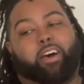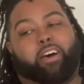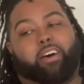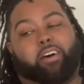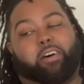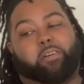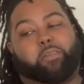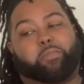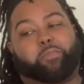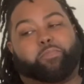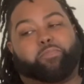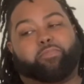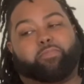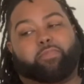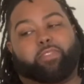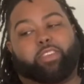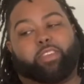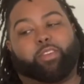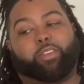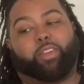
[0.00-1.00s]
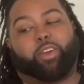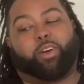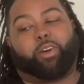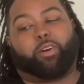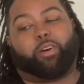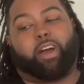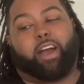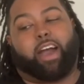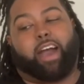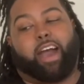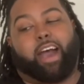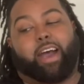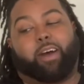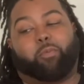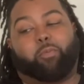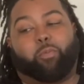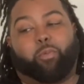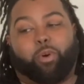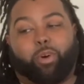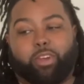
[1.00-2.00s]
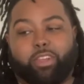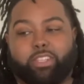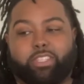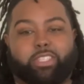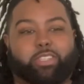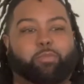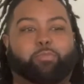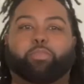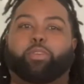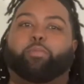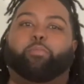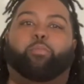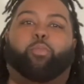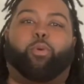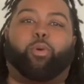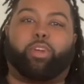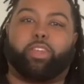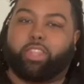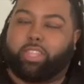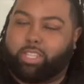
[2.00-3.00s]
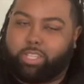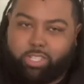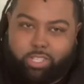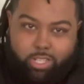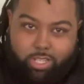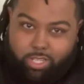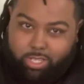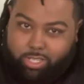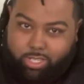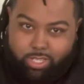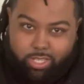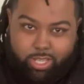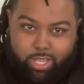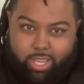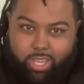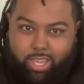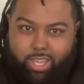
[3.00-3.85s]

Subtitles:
I want to be more than just